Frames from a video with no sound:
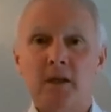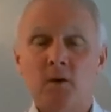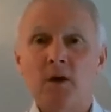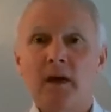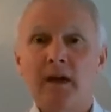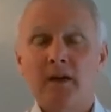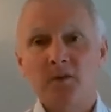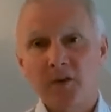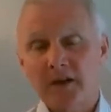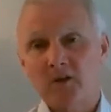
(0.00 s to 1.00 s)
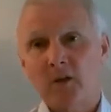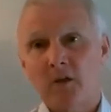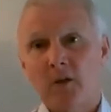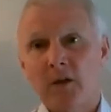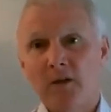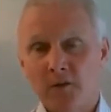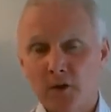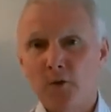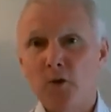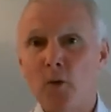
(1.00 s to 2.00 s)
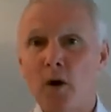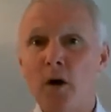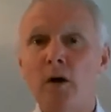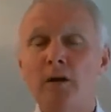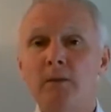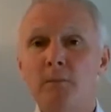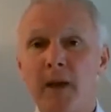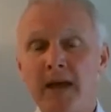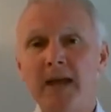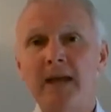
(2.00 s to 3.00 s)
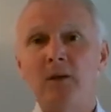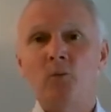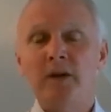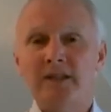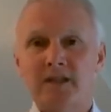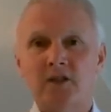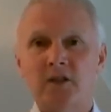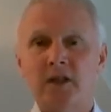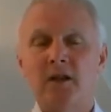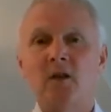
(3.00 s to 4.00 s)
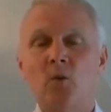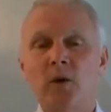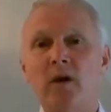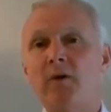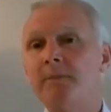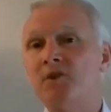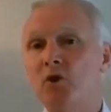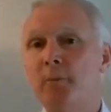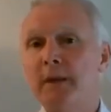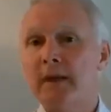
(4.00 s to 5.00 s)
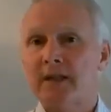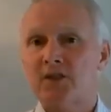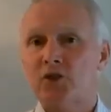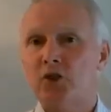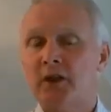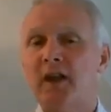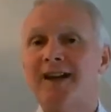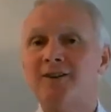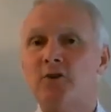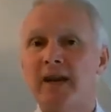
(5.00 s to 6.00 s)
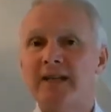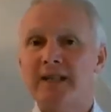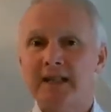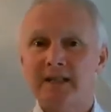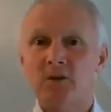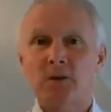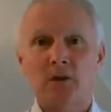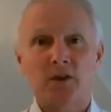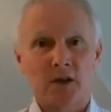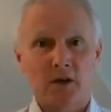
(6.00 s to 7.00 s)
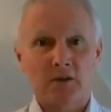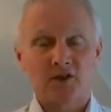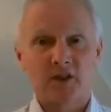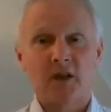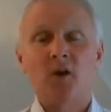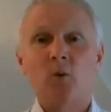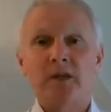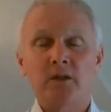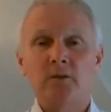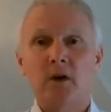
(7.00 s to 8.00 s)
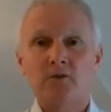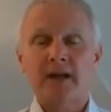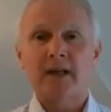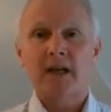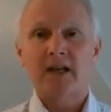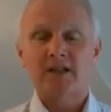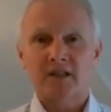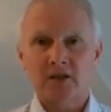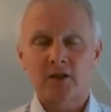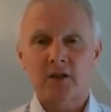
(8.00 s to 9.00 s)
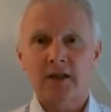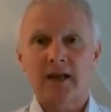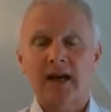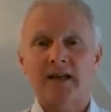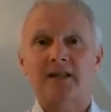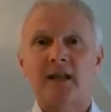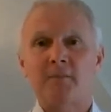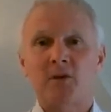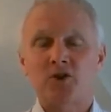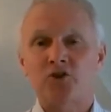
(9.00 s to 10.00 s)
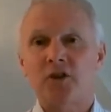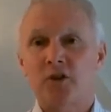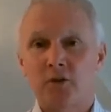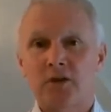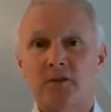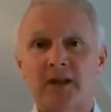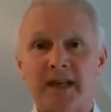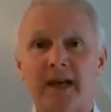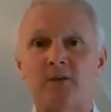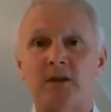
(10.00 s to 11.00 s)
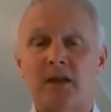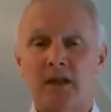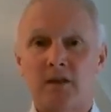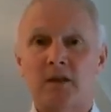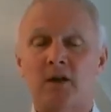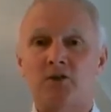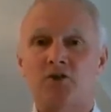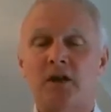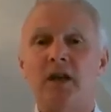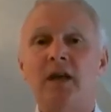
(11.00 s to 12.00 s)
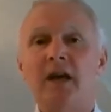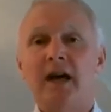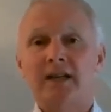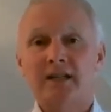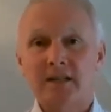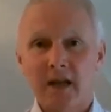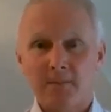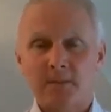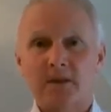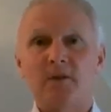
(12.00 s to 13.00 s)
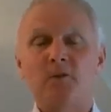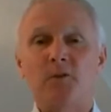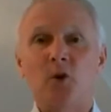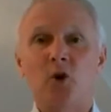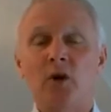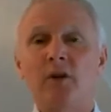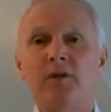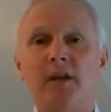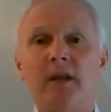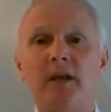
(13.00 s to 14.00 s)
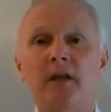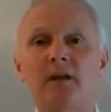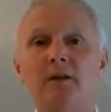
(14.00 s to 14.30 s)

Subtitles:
So, in effect, even though you are paying with sterling, we are absorbing that sterling and creating it into another currency. We do not recognise sterling as a monetary unit of account in the country, except for the